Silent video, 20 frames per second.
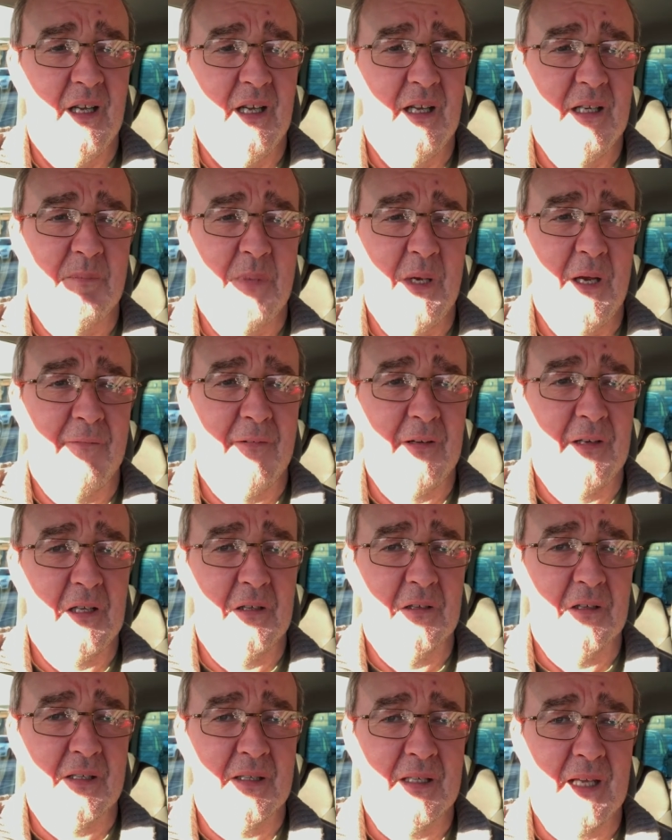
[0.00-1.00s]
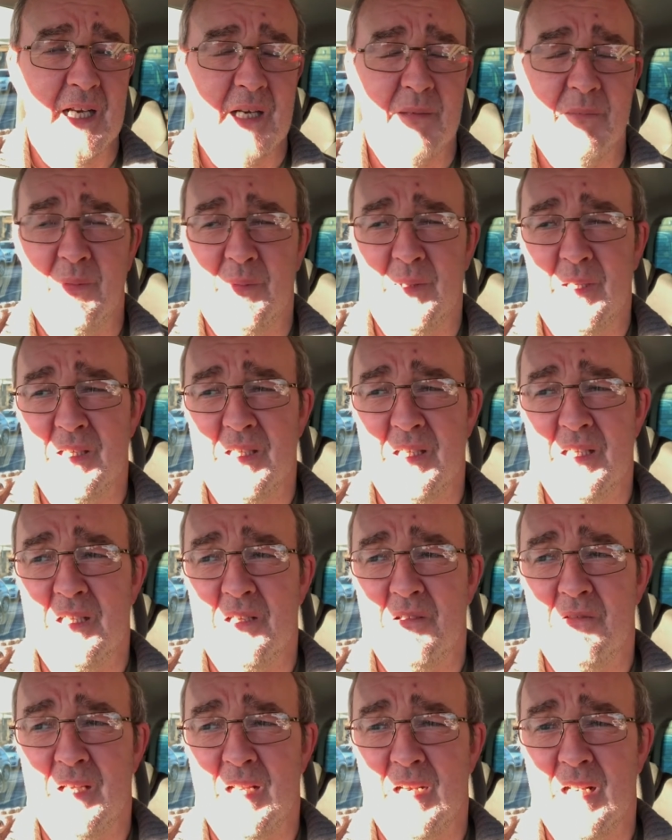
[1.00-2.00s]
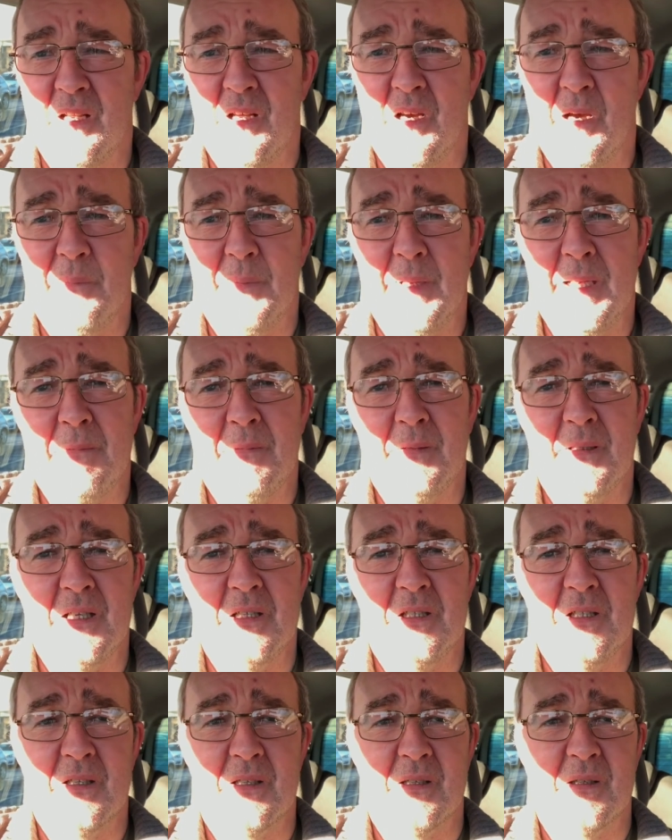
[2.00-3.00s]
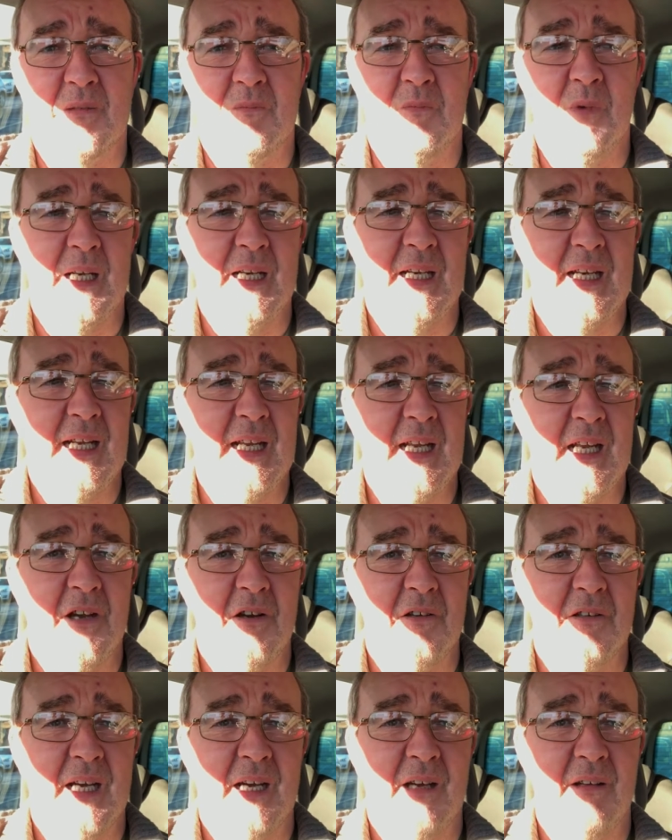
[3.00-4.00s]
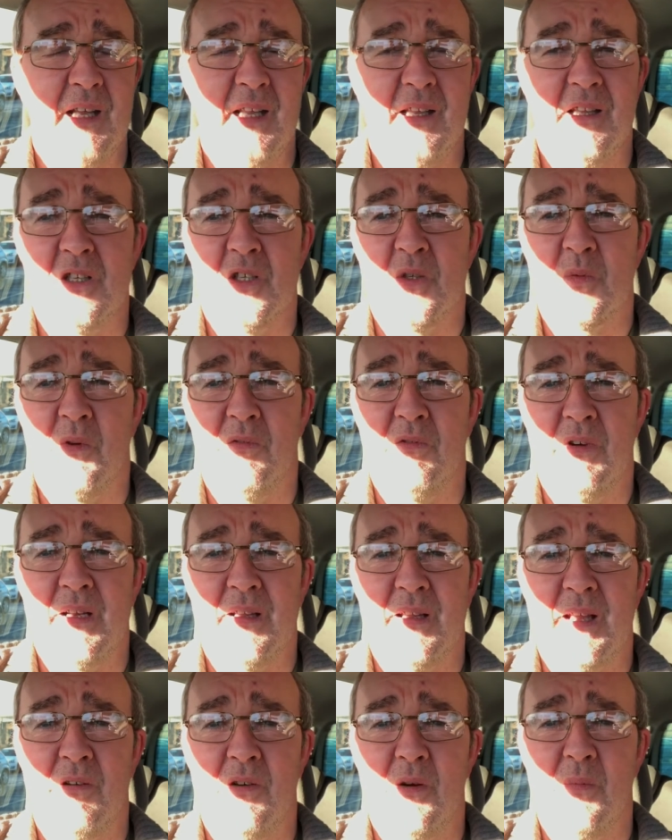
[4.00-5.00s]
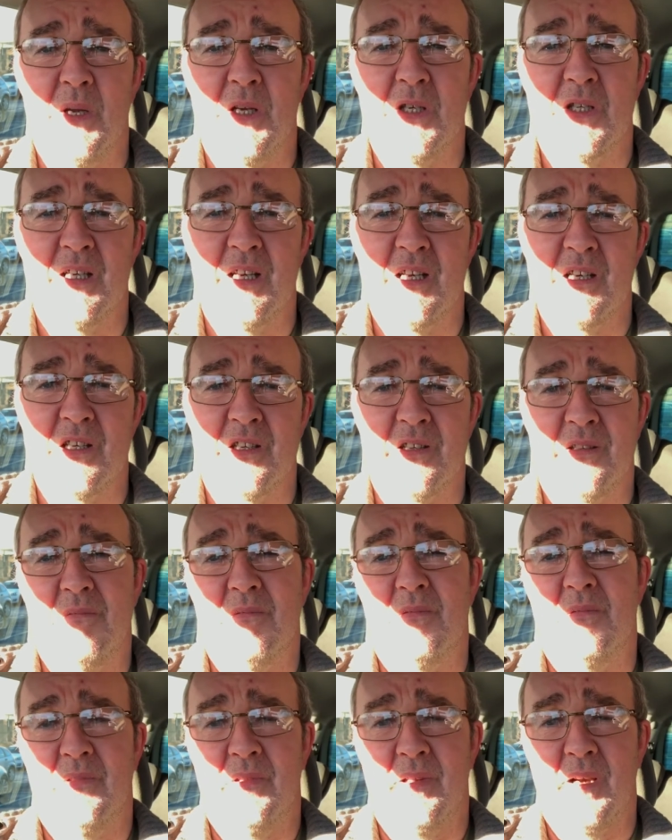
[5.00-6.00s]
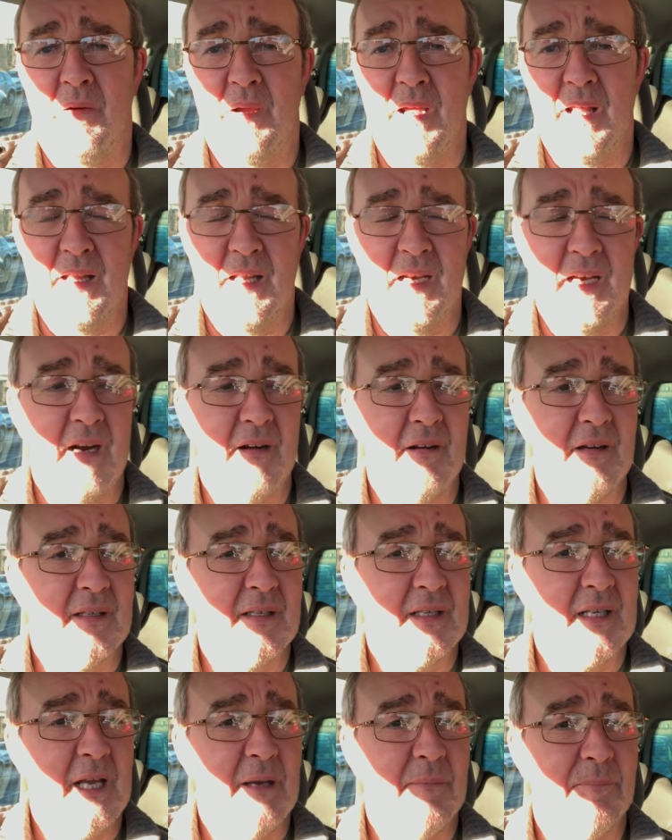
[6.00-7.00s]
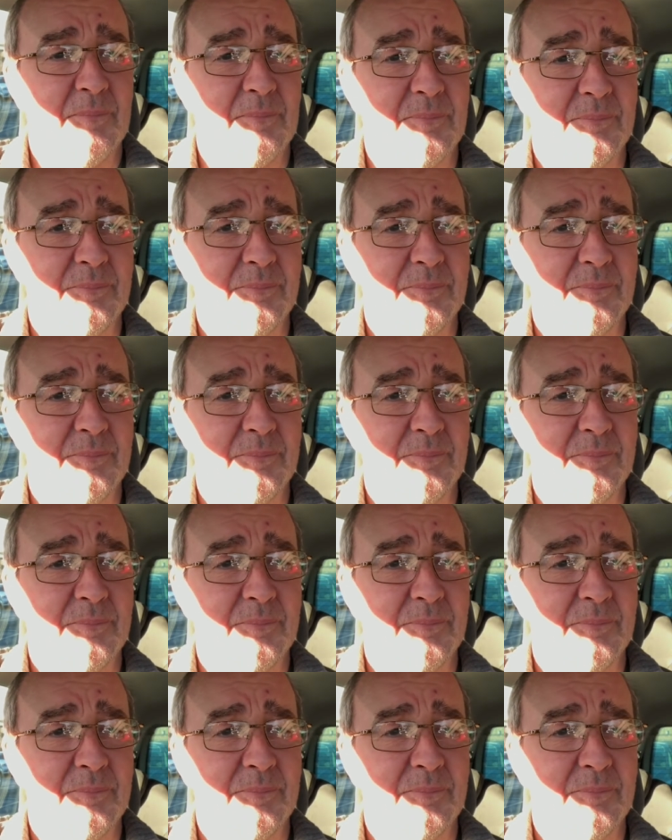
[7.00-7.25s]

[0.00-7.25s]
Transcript: is perfectly understandable, because you do get a lot of people that just willy-nilly go down there. They just want rid of their rubbish and they just throw it in the nearest skip.